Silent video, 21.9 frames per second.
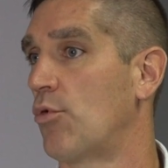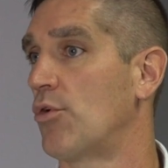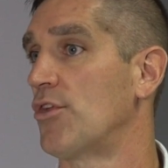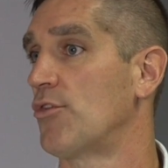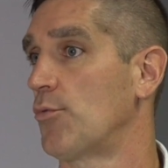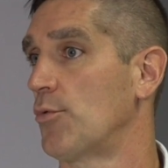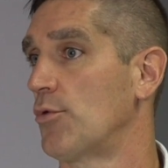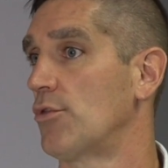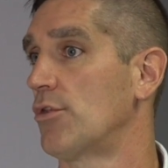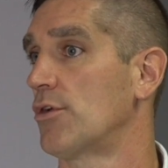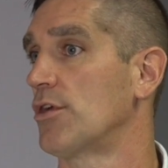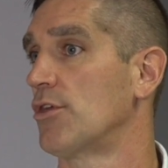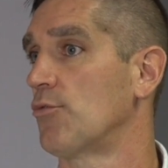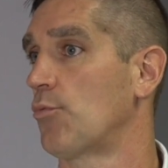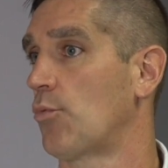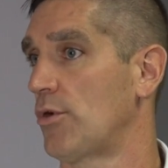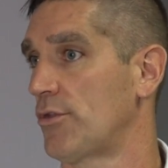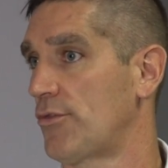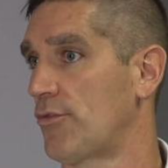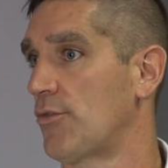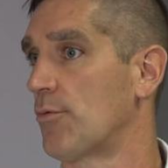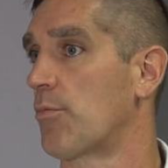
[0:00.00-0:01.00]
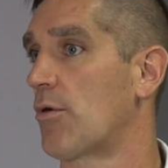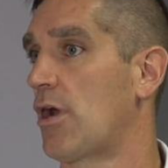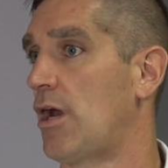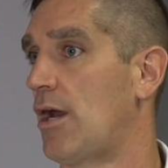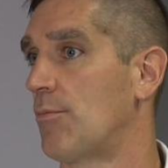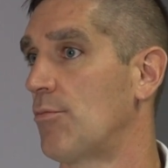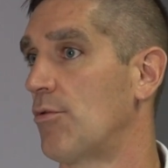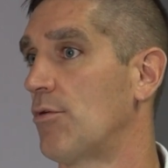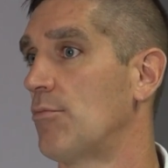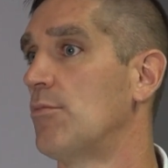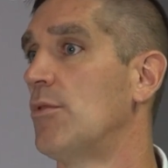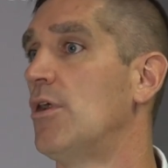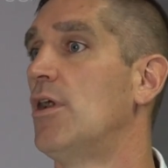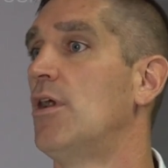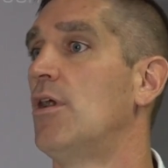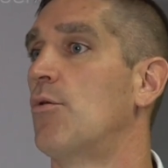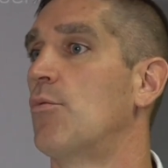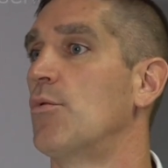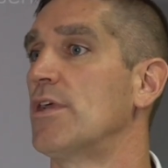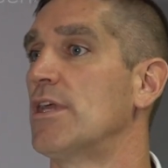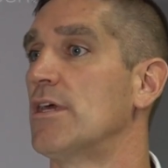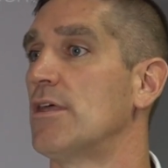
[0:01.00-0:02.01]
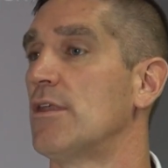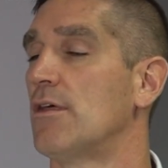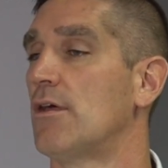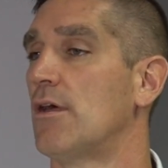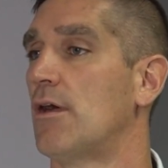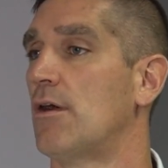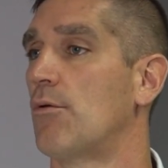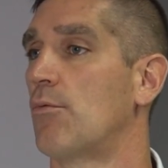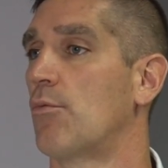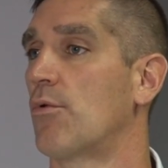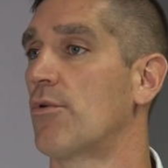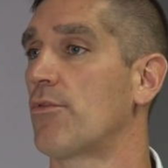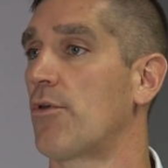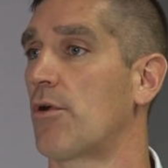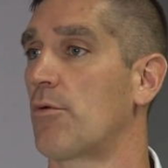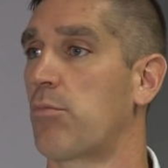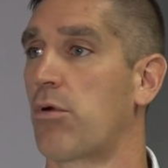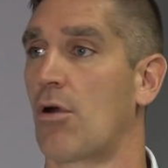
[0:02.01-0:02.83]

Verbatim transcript: point is we look at what's the problem. We get a, uh, uh, with our